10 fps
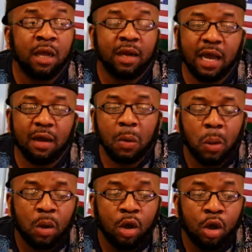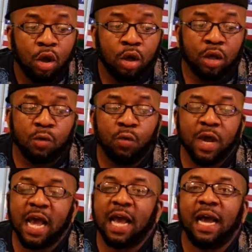Now,
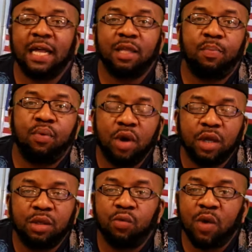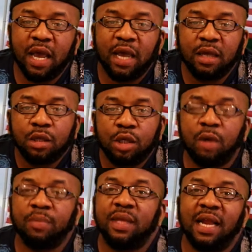we are at the point where
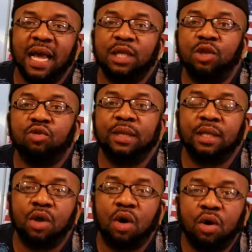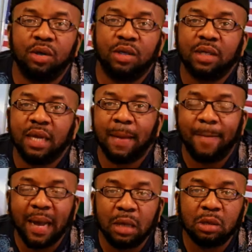something has to be done
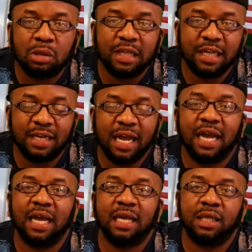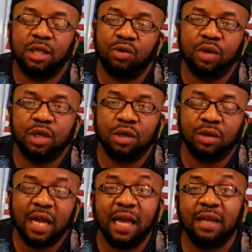about the DACA situation.
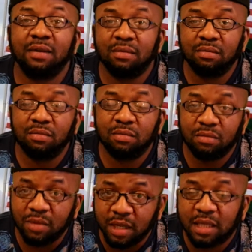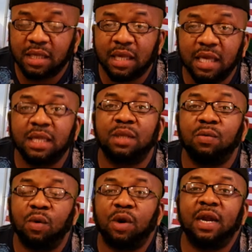And this is
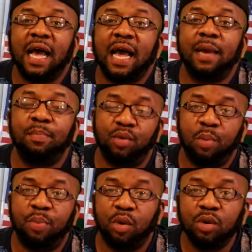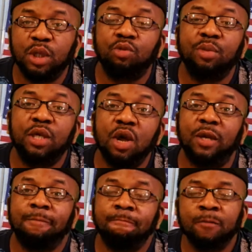what I propose to be
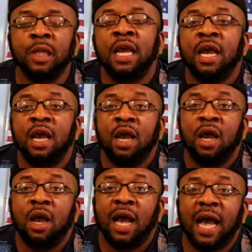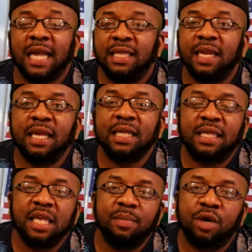done. As it
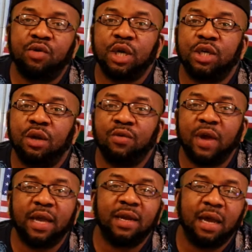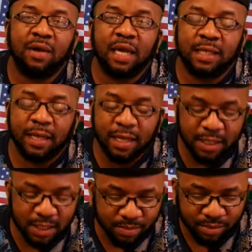is, immigration right now, as it
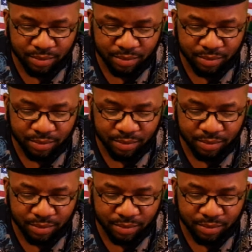is,